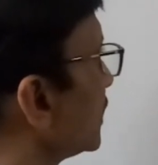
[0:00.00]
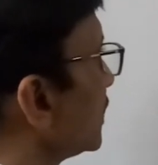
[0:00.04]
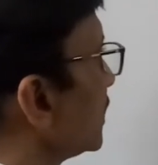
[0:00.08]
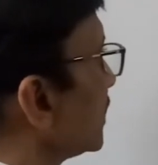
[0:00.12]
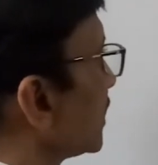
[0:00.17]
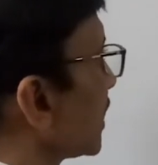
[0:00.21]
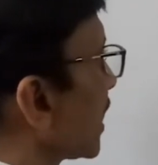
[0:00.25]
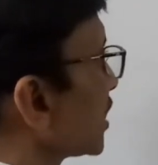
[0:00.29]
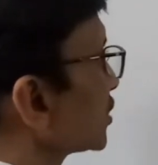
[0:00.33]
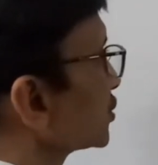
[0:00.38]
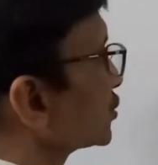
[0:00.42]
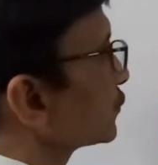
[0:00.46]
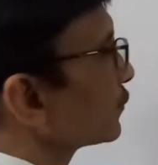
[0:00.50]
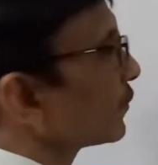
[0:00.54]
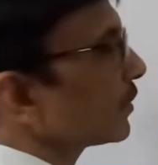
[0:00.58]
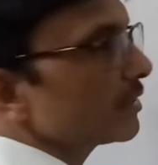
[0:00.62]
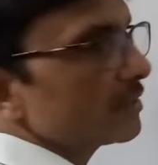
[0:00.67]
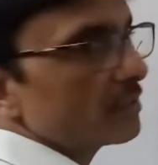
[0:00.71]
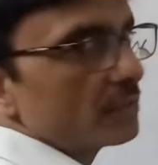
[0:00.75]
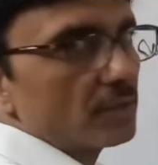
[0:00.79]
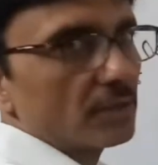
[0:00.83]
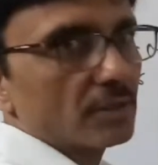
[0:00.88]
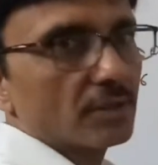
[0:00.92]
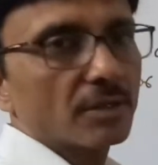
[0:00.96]
last
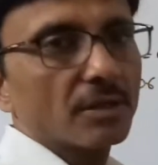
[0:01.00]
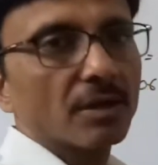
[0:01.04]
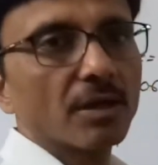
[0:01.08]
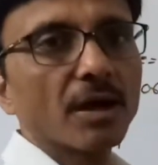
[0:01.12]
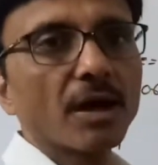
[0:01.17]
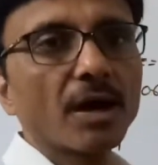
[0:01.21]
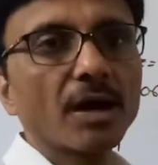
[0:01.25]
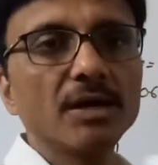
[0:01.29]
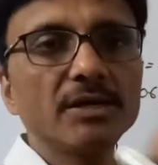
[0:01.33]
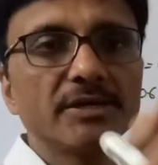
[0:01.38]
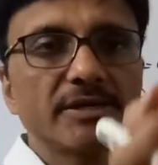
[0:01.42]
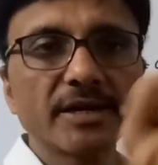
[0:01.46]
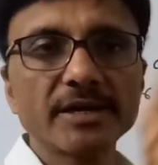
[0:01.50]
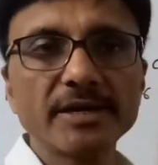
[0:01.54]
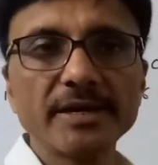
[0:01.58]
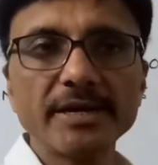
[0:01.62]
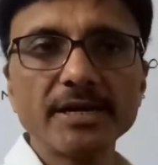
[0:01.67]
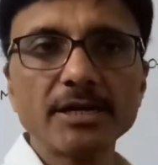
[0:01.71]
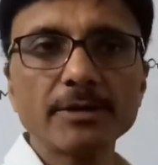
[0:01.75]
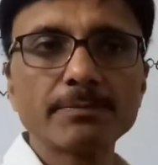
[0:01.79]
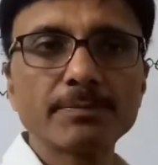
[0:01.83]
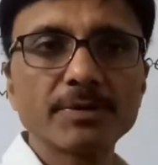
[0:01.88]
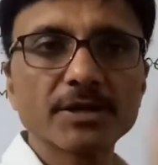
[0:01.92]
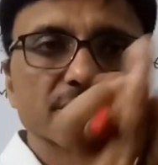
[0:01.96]
one
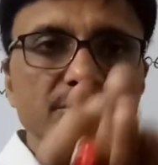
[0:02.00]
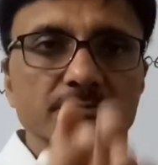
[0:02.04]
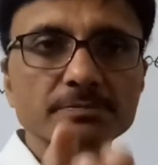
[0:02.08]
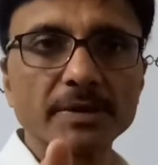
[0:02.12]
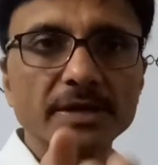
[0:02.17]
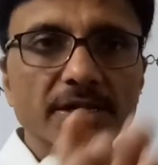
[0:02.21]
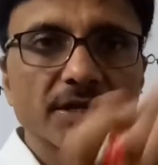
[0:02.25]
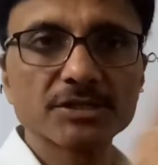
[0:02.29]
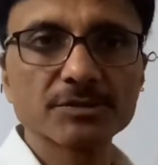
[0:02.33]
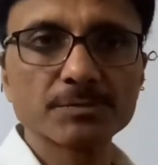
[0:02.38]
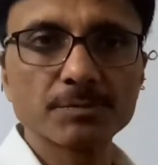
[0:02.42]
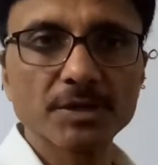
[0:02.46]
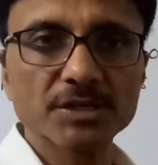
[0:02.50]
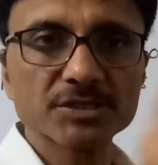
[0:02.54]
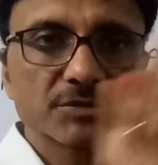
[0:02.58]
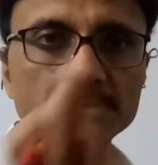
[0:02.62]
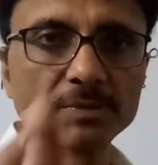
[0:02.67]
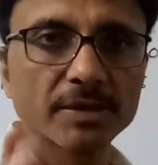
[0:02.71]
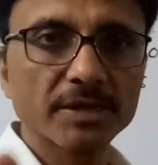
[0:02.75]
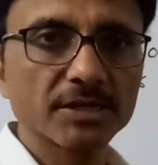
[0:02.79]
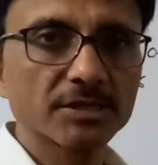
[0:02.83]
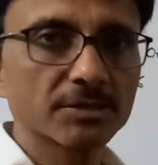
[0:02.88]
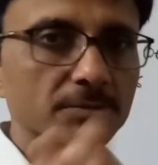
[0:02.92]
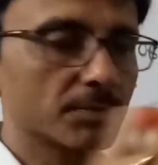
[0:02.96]
alternate, plus minus, plus
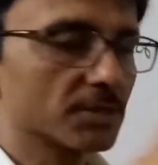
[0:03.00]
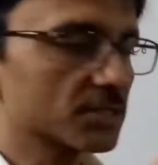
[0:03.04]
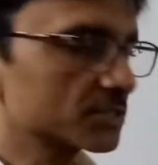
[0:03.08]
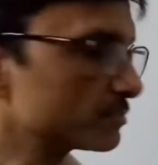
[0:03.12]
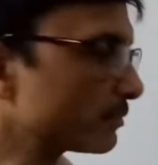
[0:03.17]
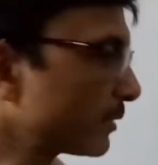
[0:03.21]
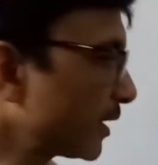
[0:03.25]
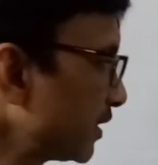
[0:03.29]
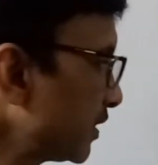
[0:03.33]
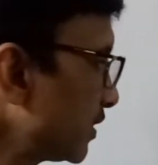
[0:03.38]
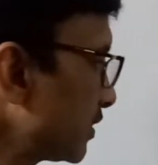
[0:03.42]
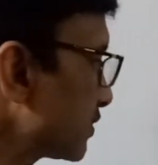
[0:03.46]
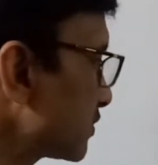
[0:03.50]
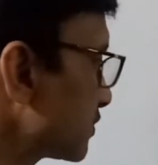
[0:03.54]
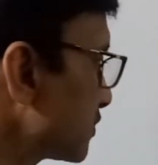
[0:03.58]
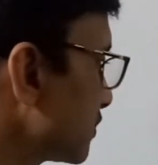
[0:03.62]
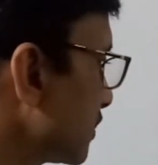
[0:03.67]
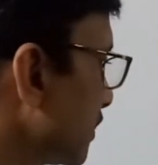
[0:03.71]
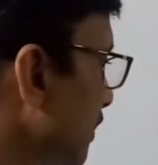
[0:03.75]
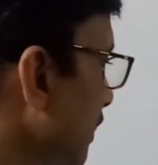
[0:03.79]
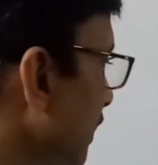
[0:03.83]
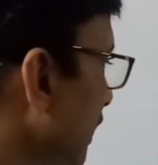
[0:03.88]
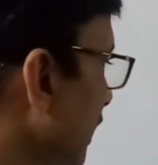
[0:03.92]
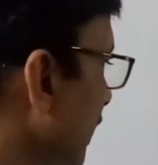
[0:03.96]
minus, plus minus,